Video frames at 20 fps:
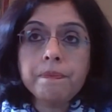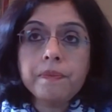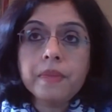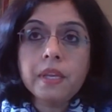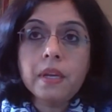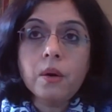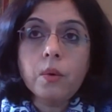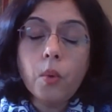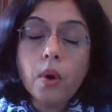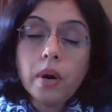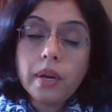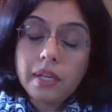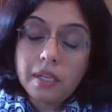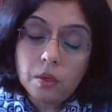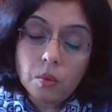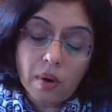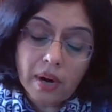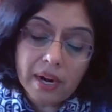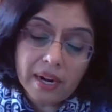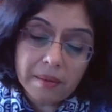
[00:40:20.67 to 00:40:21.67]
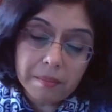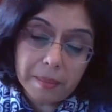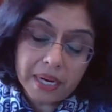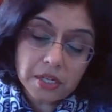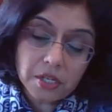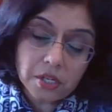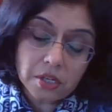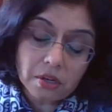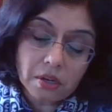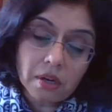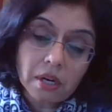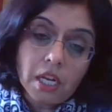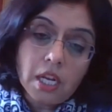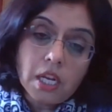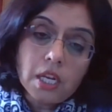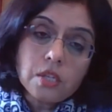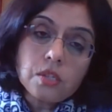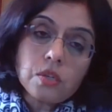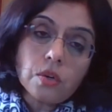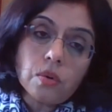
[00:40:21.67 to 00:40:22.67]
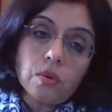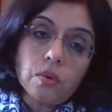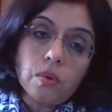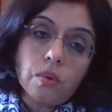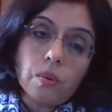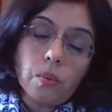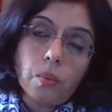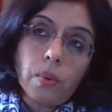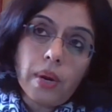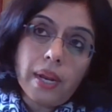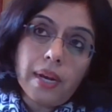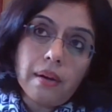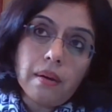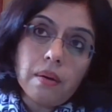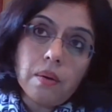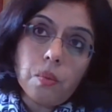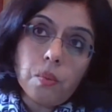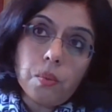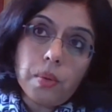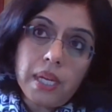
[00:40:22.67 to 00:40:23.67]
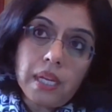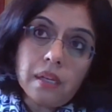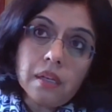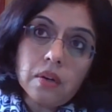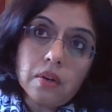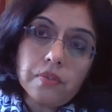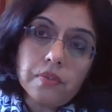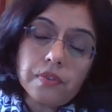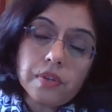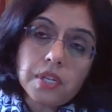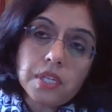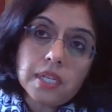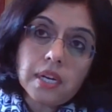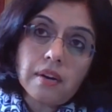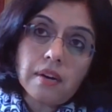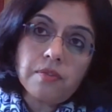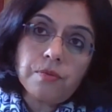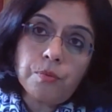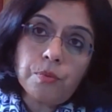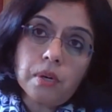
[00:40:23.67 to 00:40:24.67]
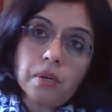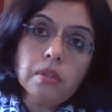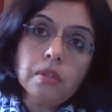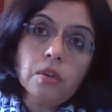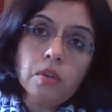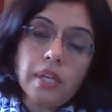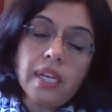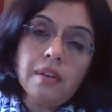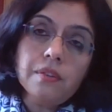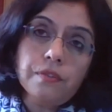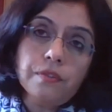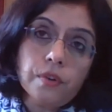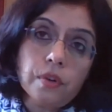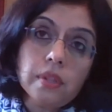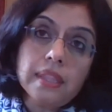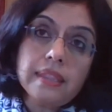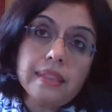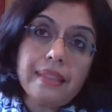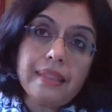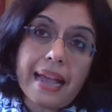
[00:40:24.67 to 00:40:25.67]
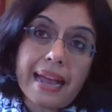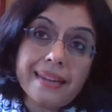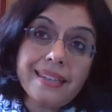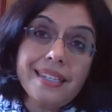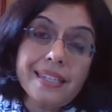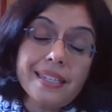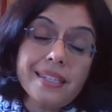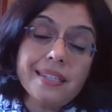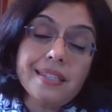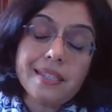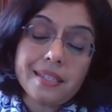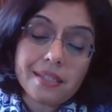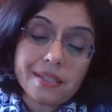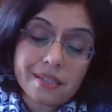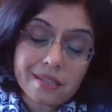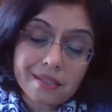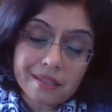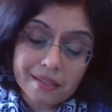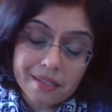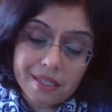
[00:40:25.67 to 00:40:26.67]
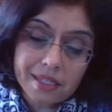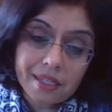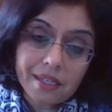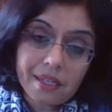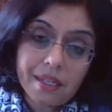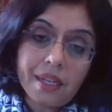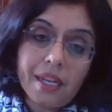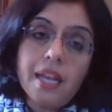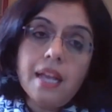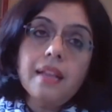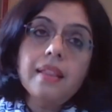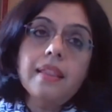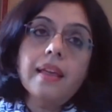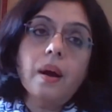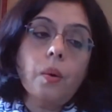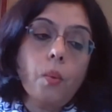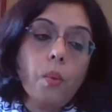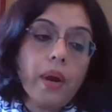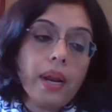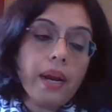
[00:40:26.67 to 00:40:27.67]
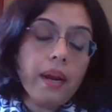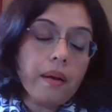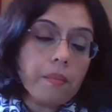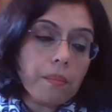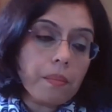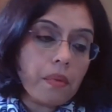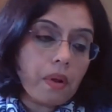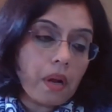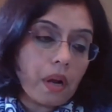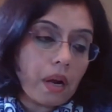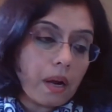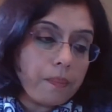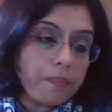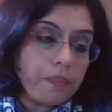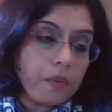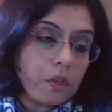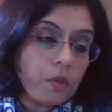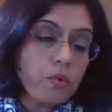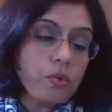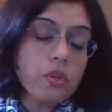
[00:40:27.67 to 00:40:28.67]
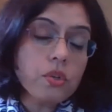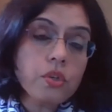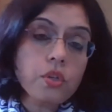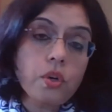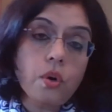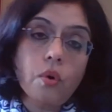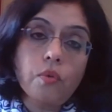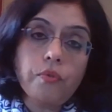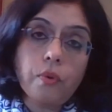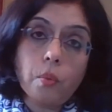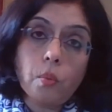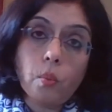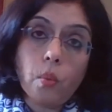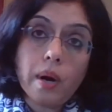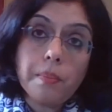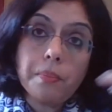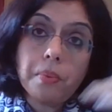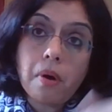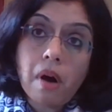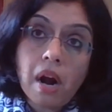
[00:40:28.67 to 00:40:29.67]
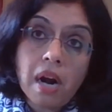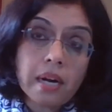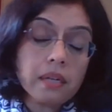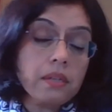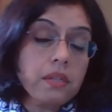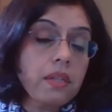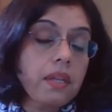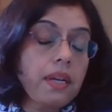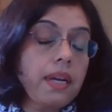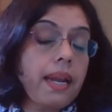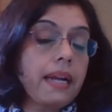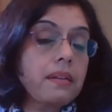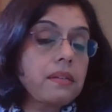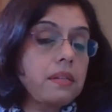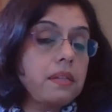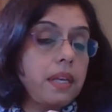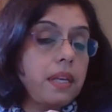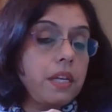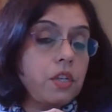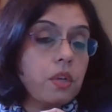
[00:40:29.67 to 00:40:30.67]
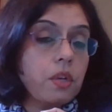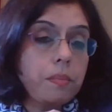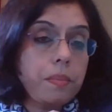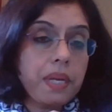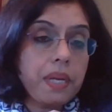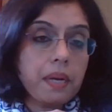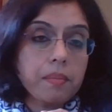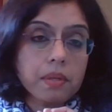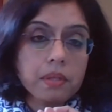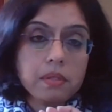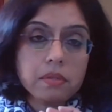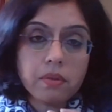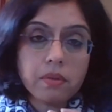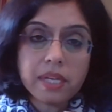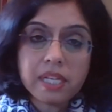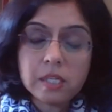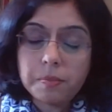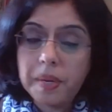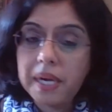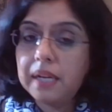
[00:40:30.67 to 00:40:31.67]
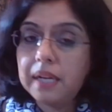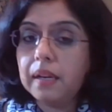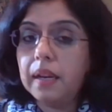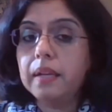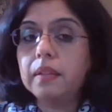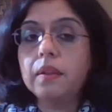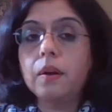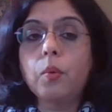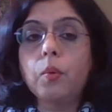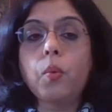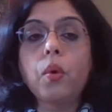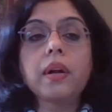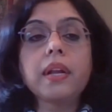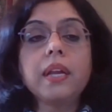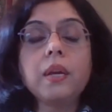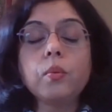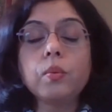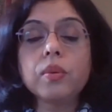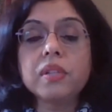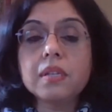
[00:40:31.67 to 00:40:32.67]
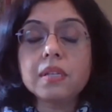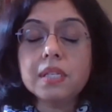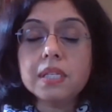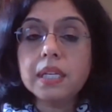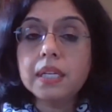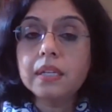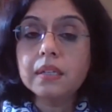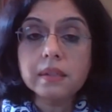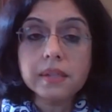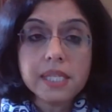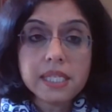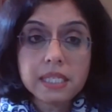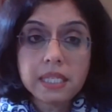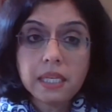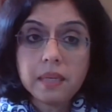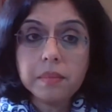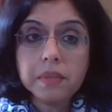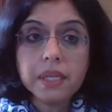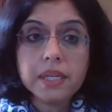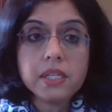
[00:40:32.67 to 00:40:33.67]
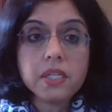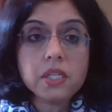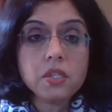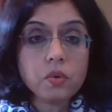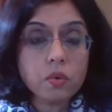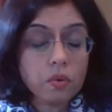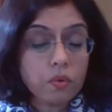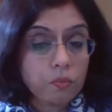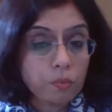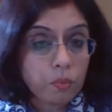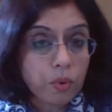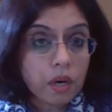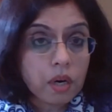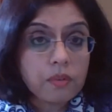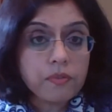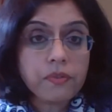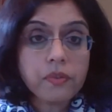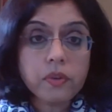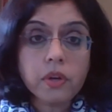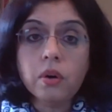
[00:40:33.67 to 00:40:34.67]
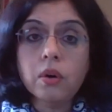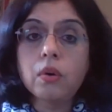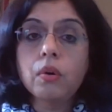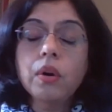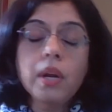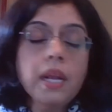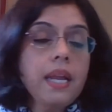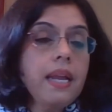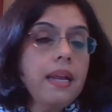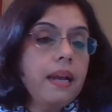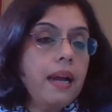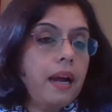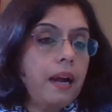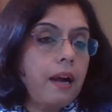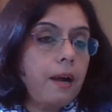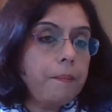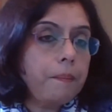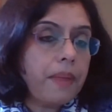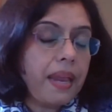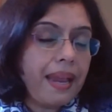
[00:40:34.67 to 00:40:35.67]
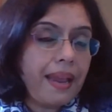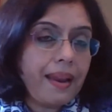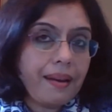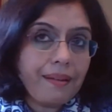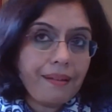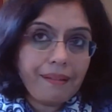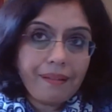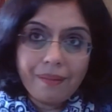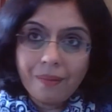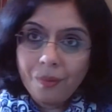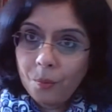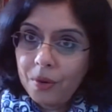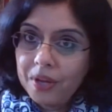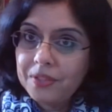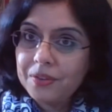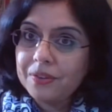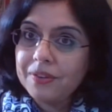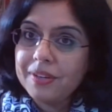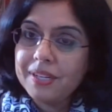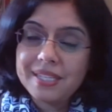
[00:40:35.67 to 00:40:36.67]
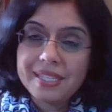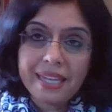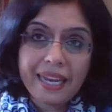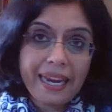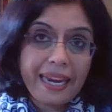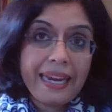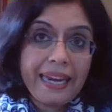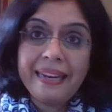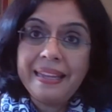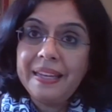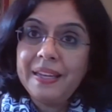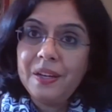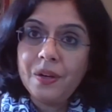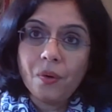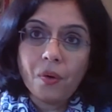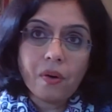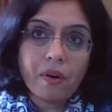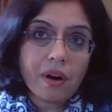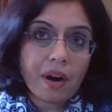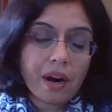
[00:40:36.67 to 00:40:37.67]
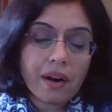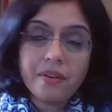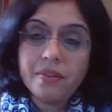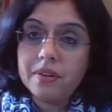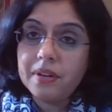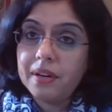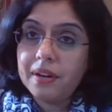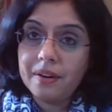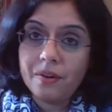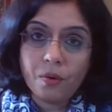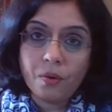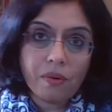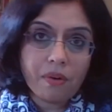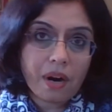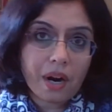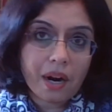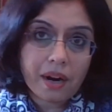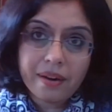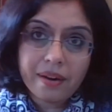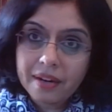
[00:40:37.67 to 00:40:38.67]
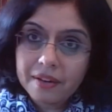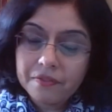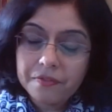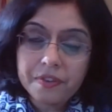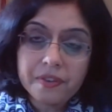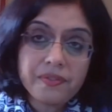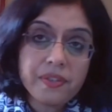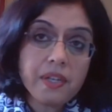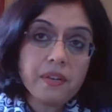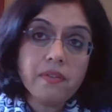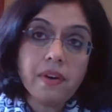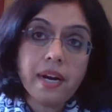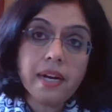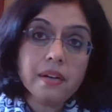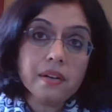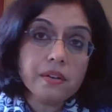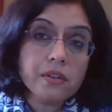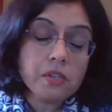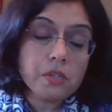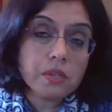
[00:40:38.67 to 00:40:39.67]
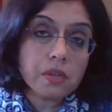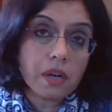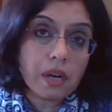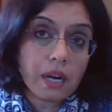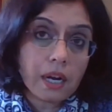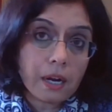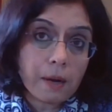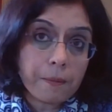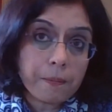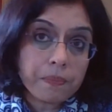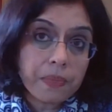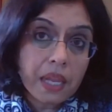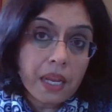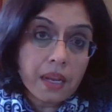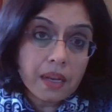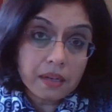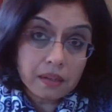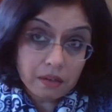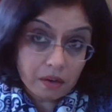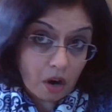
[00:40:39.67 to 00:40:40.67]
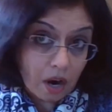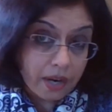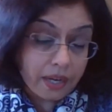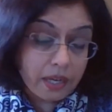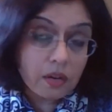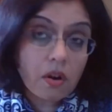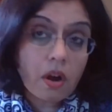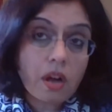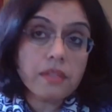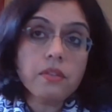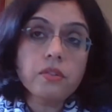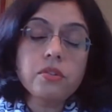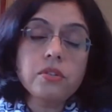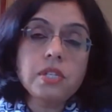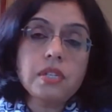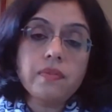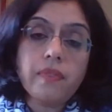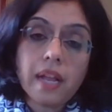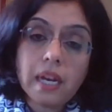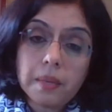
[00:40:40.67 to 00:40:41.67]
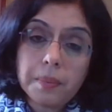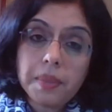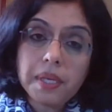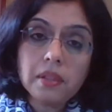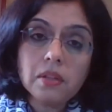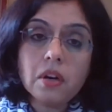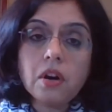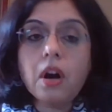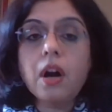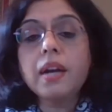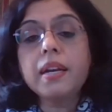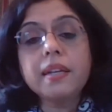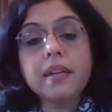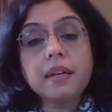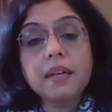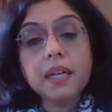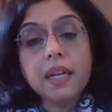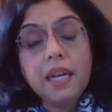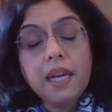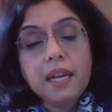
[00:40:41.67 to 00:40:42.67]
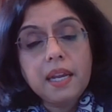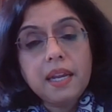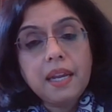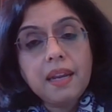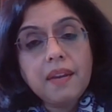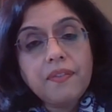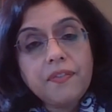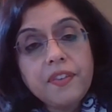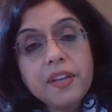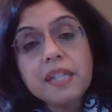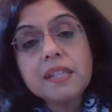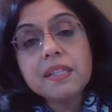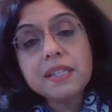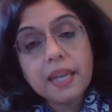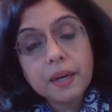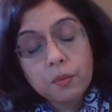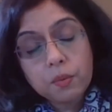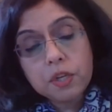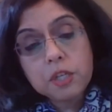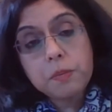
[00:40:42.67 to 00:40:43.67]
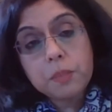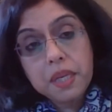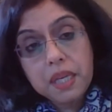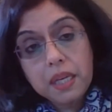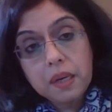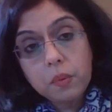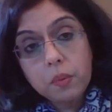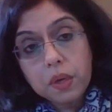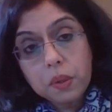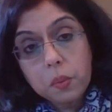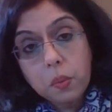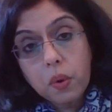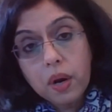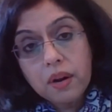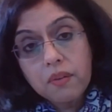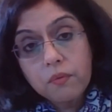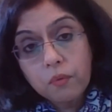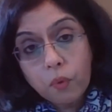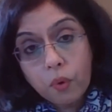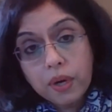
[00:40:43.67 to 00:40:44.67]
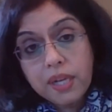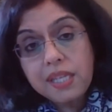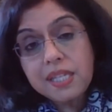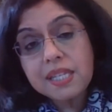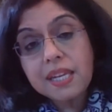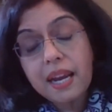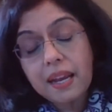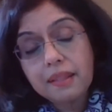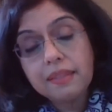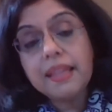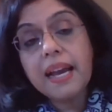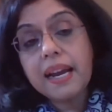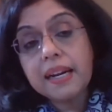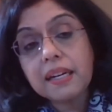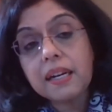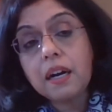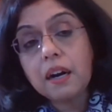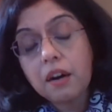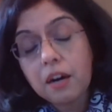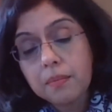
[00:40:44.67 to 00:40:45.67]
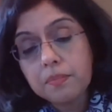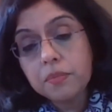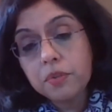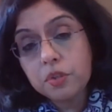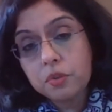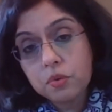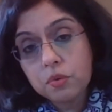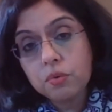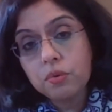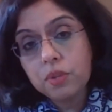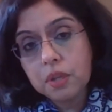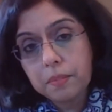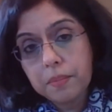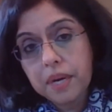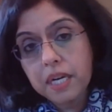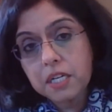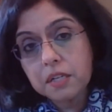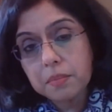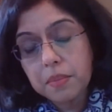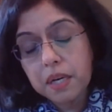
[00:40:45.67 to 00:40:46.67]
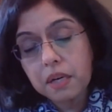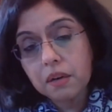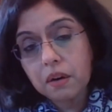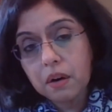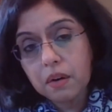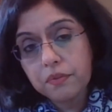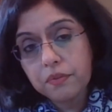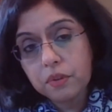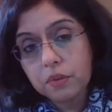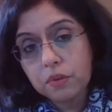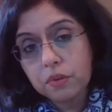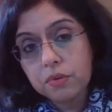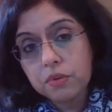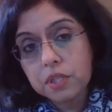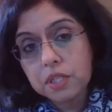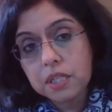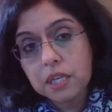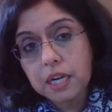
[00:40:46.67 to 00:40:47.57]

what you want to measure. So when we look for stuff, we're looking for that consistency, that when users go from one product to the next, they should be able to expect like they're working with a single seamless sort of workflow, and whether it's 80 or 100 or 150 writers, content authors developing the content, it feels like we're speaking with one voice, and that comes through the measurement of those